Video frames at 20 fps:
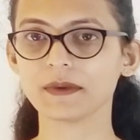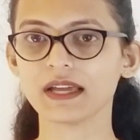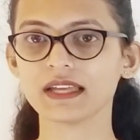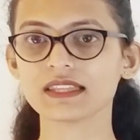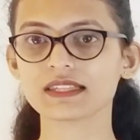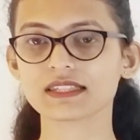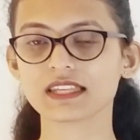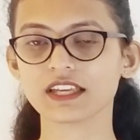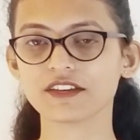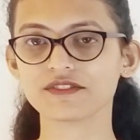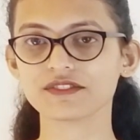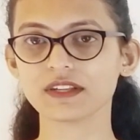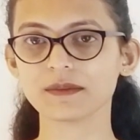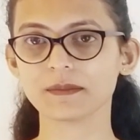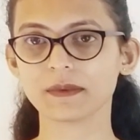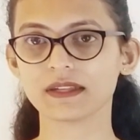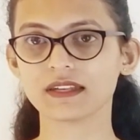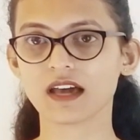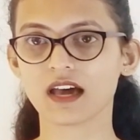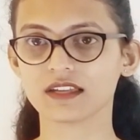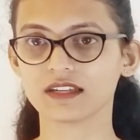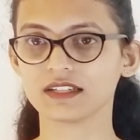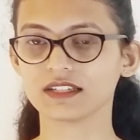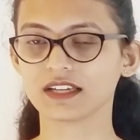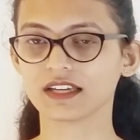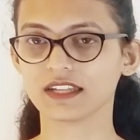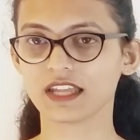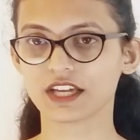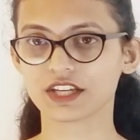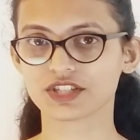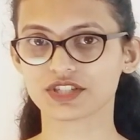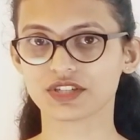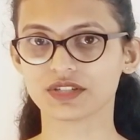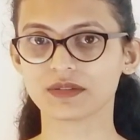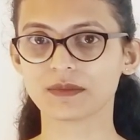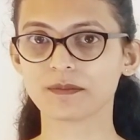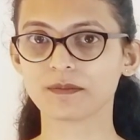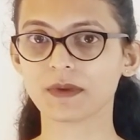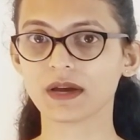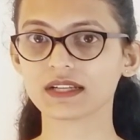and safety pin are in connection
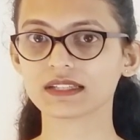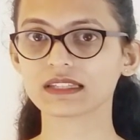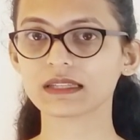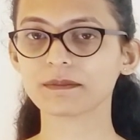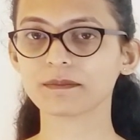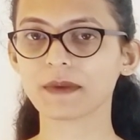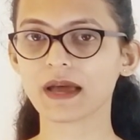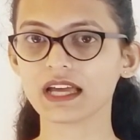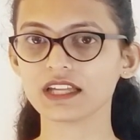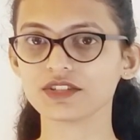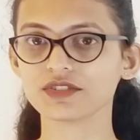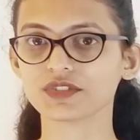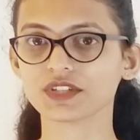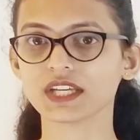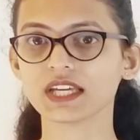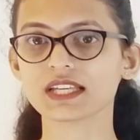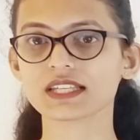but the battery